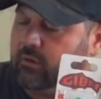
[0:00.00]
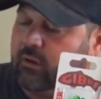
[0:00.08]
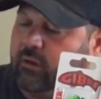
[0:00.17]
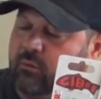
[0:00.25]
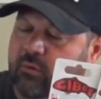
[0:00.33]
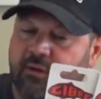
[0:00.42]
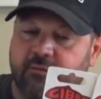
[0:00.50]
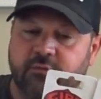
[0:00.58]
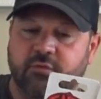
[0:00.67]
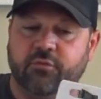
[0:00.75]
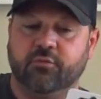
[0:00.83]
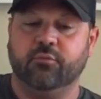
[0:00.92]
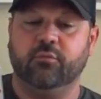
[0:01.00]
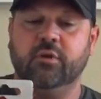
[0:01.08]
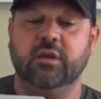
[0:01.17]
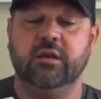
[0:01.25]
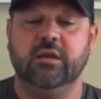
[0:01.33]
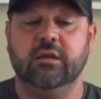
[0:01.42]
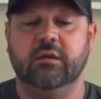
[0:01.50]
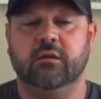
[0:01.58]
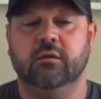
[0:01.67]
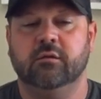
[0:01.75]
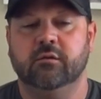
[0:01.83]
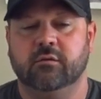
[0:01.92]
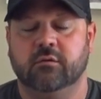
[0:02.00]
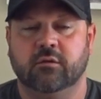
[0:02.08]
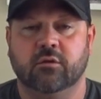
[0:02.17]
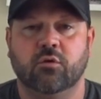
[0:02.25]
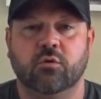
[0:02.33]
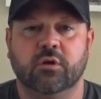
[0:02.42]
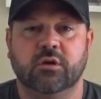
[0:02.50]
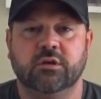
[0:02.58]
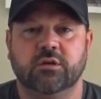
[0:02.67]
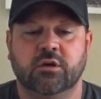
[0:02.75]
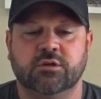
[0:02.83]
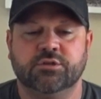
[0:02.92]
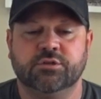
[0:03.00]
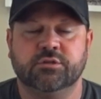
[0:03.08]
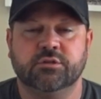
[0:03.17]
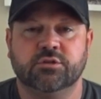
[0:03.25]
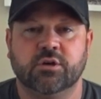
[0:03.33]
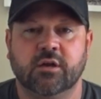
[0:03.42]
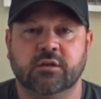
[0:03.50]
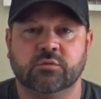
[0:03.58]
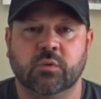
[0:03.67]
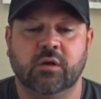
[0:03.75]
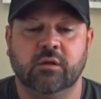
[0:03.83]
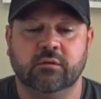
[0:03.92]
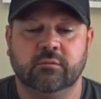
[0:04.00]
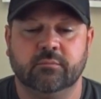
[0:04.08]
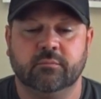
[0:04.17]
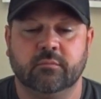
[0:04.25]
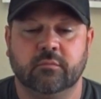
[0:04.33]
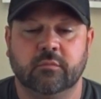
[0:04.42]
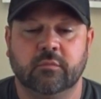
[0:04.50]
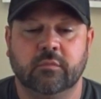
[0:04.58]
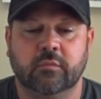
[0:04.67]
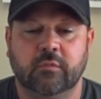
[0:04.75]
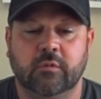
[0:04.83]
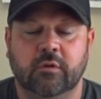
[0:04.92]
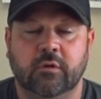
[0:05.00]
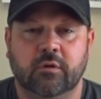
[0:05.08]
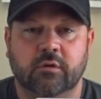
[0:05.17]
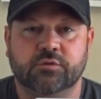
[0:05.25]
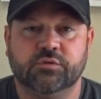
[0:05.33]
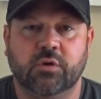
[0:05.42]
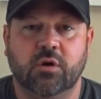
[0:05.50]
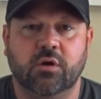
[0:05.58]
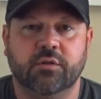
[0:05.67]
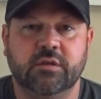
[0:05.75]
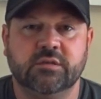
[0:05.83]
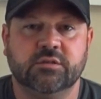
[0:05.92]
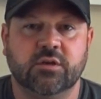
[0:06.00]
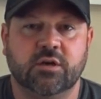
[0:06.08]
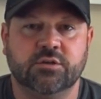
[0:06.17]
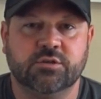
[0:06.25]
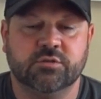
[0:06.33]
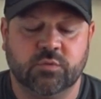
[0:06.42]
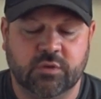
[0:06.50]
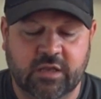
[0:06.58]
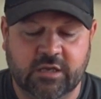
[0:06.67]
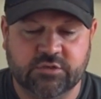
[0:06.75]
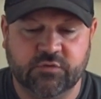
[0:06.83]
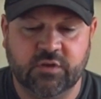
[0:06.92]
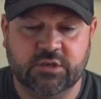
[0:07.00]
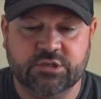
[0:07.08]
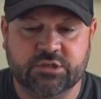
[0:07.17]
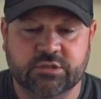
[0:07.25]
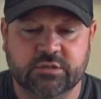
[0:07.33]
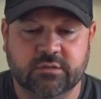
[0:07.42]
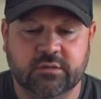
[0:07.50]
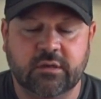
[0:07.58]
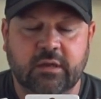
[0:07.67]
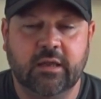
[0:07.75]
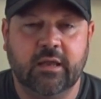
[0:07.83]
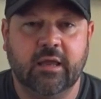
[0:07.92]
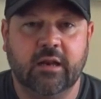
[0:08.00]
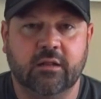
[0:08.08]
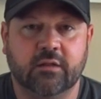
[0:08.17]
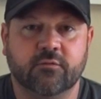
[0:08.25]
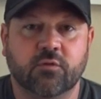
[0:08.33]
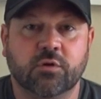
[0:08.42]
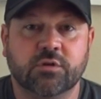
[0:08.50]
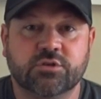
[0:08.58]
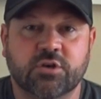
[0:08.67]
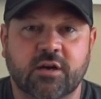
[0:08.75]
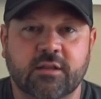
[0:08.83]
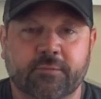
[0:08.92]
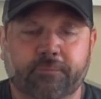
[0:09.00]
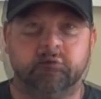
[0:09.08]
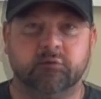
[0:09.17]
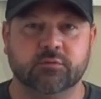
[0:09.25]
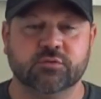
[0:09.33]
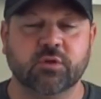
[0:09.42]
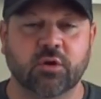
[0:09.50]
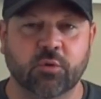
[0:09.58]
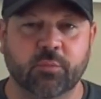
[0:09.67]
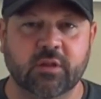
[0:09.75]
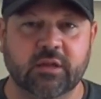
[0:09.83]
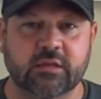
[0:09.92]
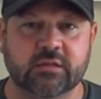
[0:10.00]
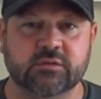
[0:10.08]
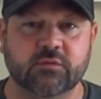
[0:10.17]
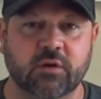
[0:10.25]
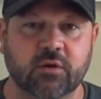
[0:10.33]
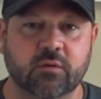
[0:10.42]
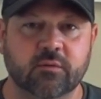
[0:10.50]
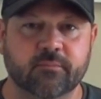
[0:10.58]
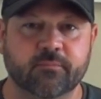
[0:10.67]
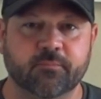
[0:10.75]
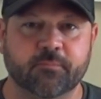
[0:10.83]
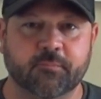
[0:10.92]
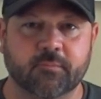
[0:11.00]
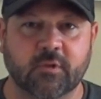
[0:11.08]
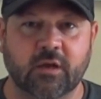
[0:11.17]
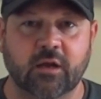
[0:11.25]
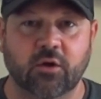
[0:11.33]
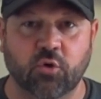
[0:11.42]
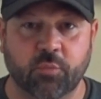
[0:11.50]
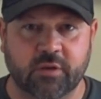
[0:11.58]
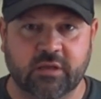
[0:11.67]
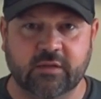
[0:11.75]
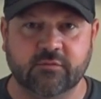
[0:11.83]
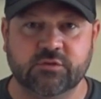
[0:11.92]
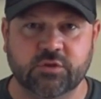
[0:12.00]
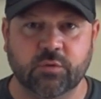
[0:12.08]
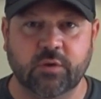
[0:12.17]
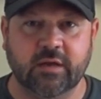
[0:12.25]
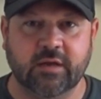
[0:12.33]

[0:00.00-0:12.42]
And we have three kokanee dodgers to try as well. So all these dodgers will catch fish and I look forward to trying them. So I hope you like this video. I hope it gives you an